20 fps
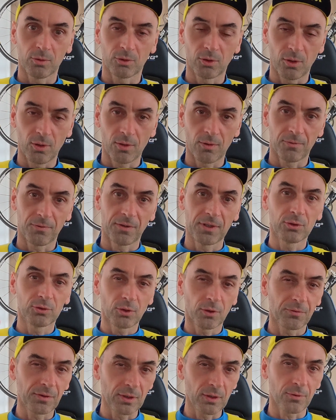the
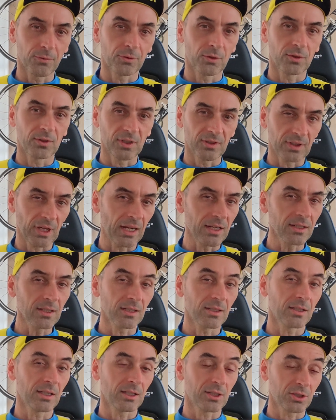philosophy of the design
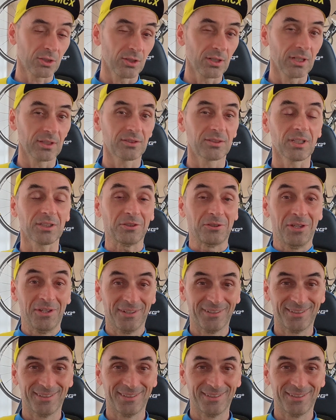and actually I, start,